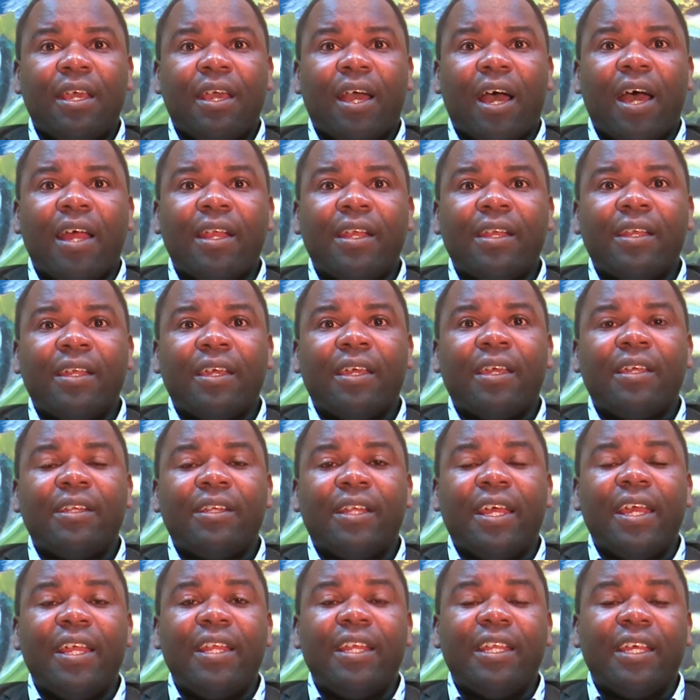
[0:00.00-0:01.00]
And uh,
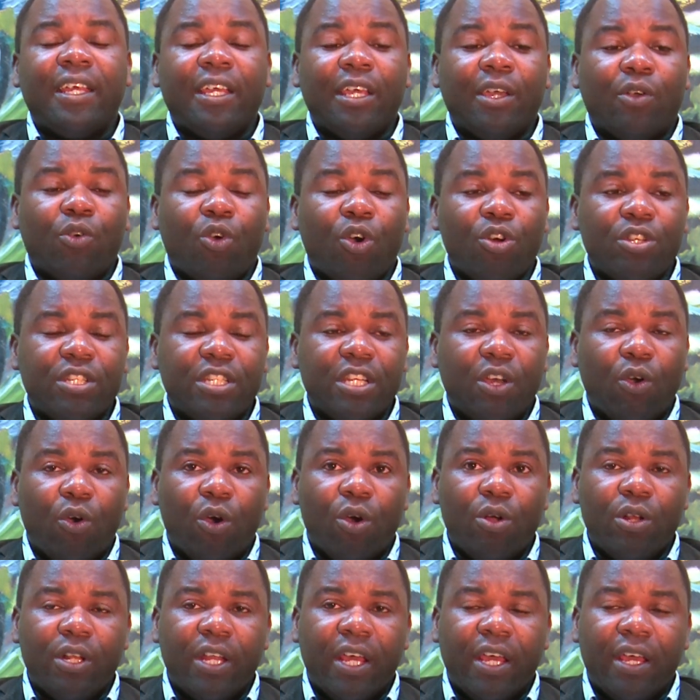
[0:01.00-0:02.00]
then he caused
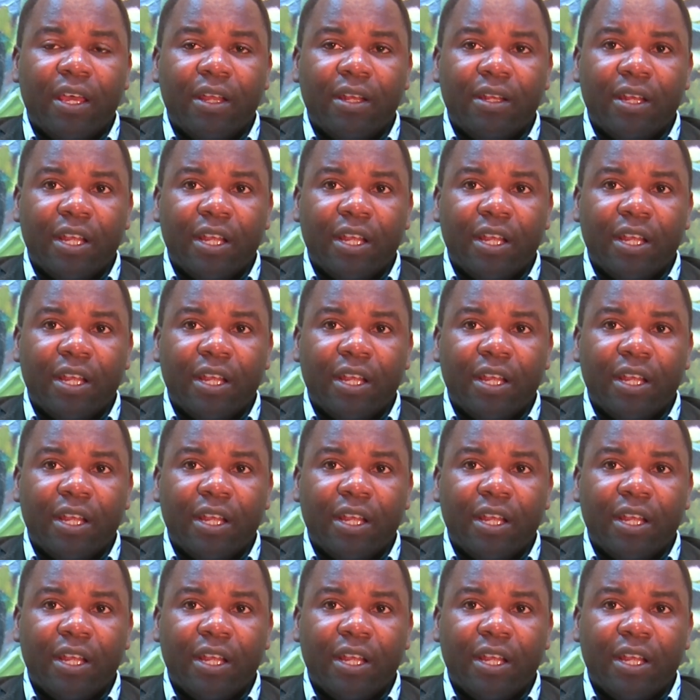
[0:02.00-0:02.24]
all the,